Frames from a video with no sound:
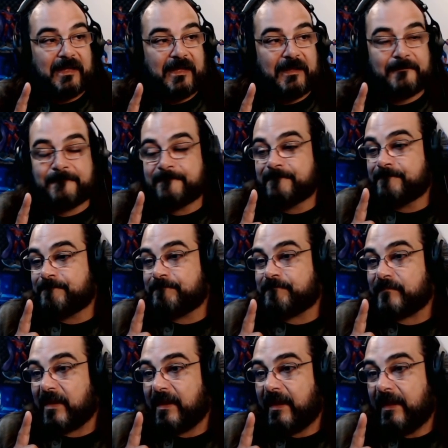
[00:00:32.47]
Uh,
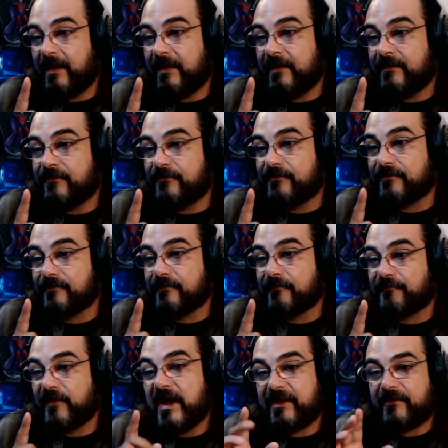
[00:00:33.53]
and
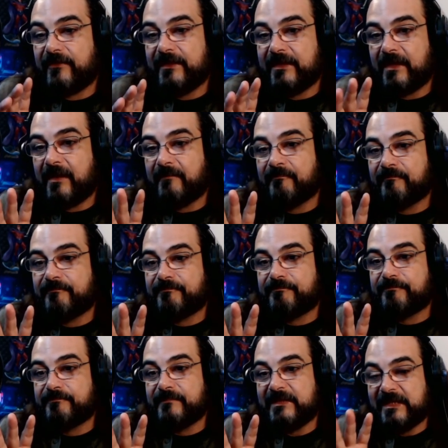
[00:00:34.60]
frankly, um,
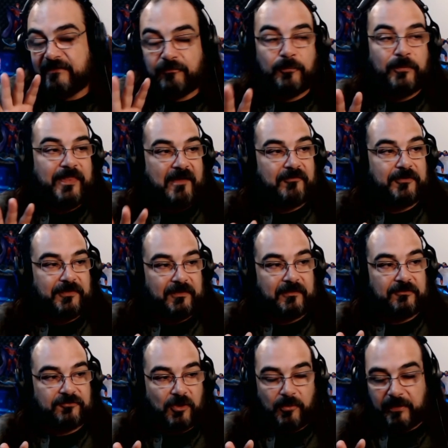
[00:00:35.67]
even with everything
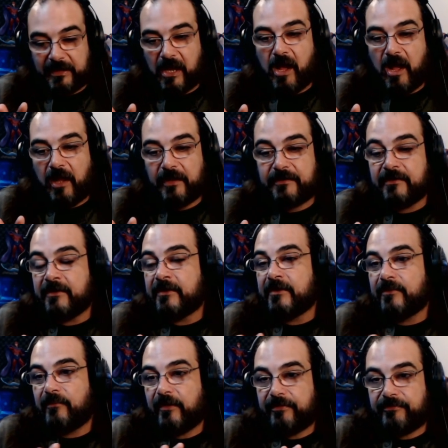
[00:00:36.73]
that's going on,
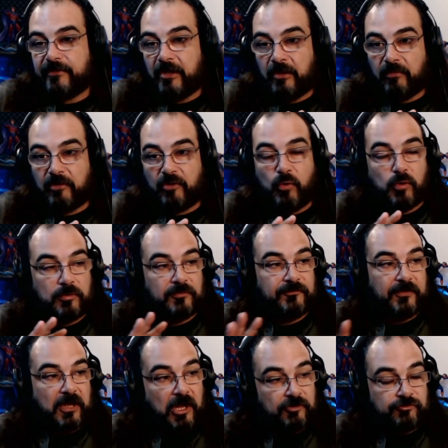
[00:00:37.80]
with you know a quarter of
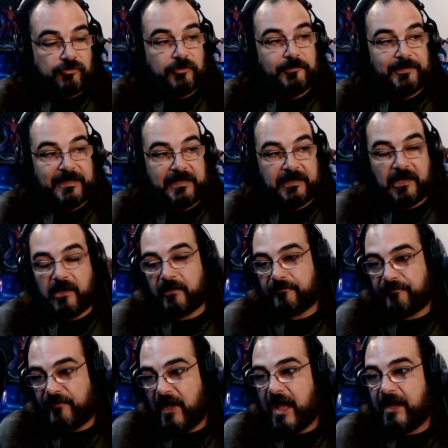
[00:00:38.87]
the country being on
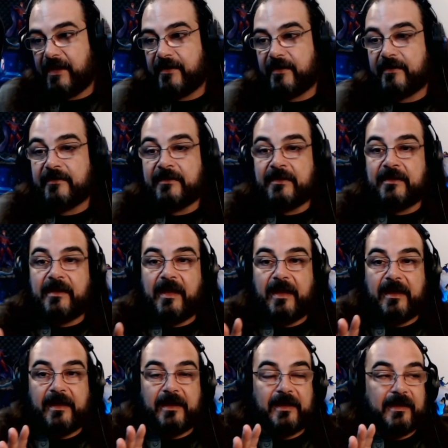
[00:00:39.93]
fire
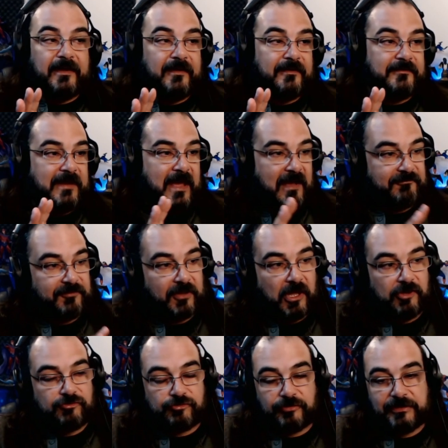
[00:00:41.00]
and half the
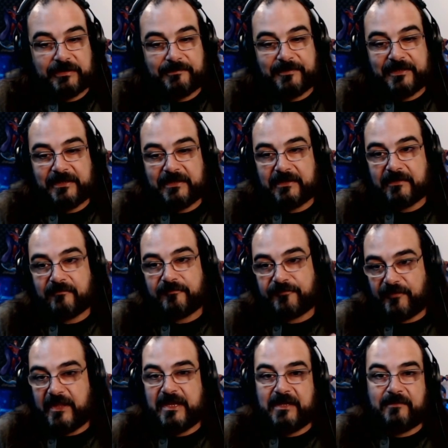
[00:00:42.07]
country being
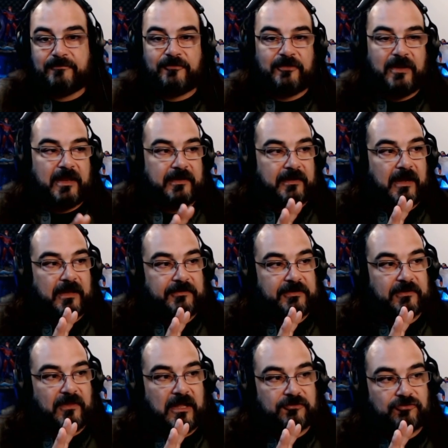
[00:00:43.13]
inflamed and at an
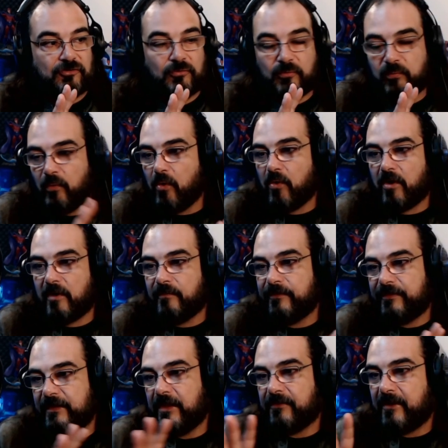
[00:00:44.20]
ideological war
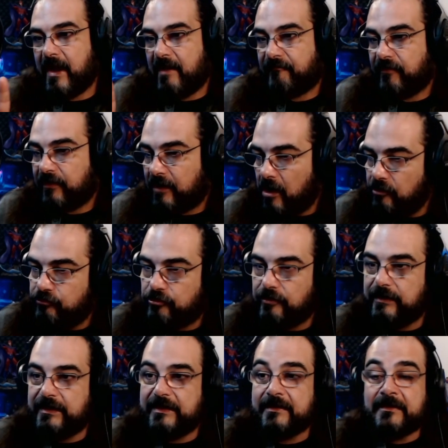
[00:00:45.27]
with the other half of the
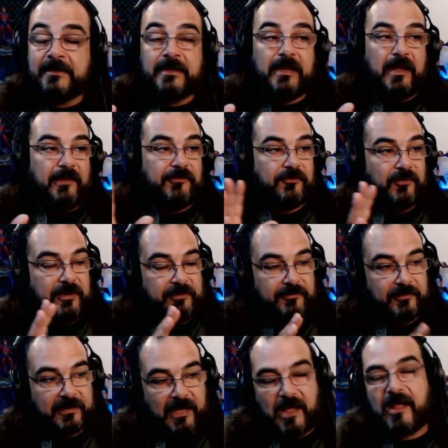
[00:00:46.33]
country and the
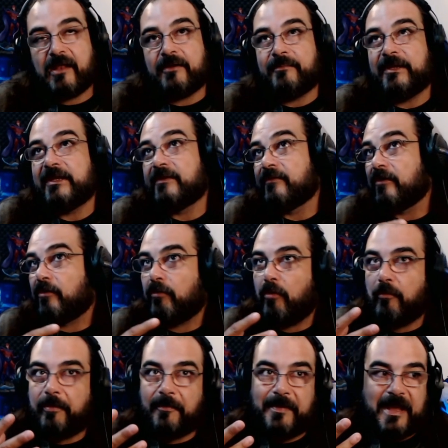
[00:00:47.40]
cratered economy and the
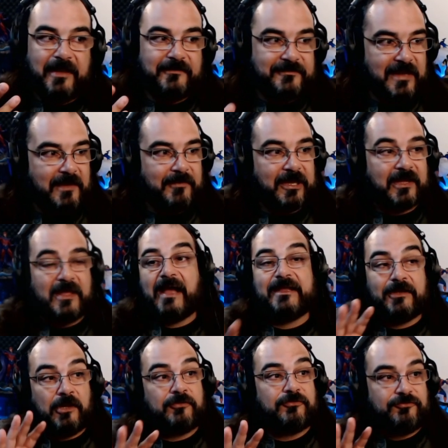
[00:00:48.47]
global pandemic, I
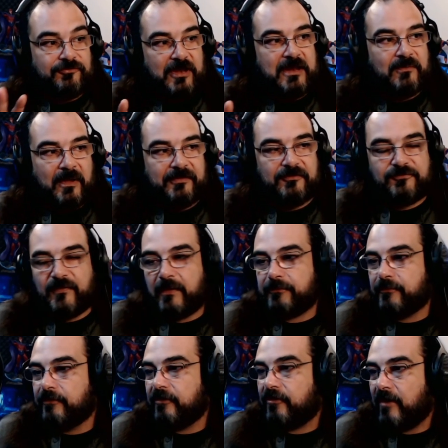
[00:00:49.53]
can understand why this fell
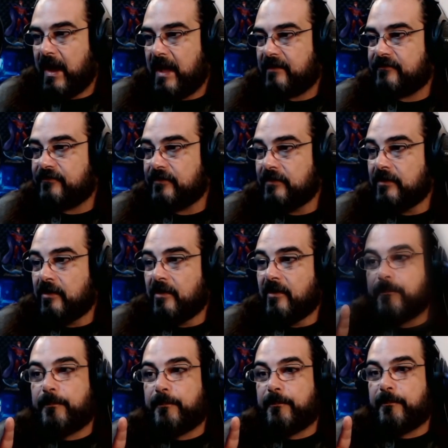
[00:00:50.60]
through the cracks,
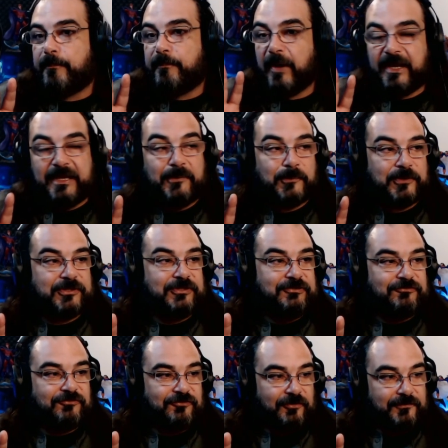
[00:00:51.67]
but it
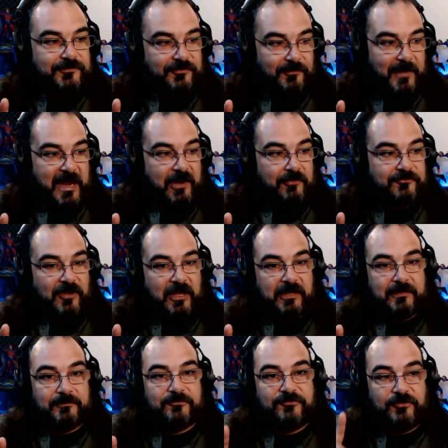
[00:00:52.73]
really deserves some airtime.